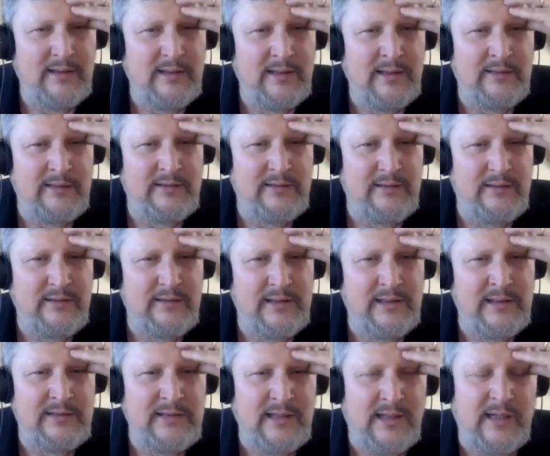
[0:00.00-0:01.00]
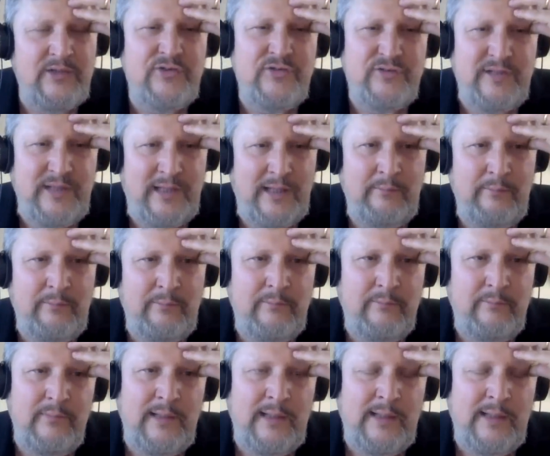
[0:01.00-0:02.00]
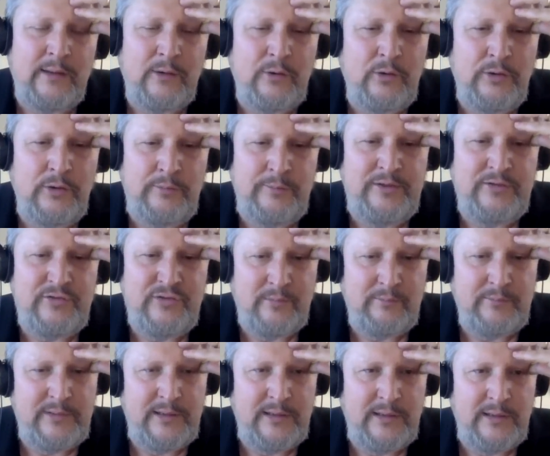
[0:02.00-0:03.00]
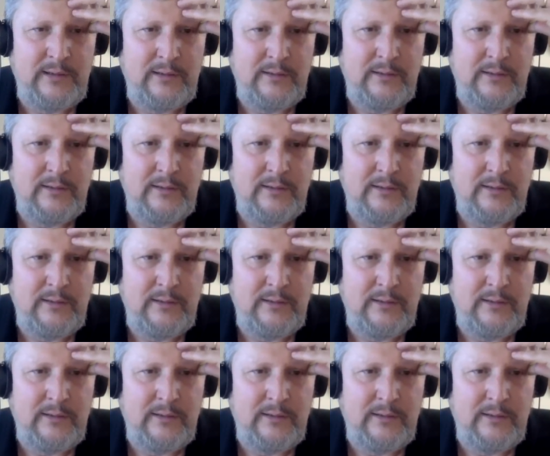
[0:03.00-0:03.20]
it it does seem like it could be something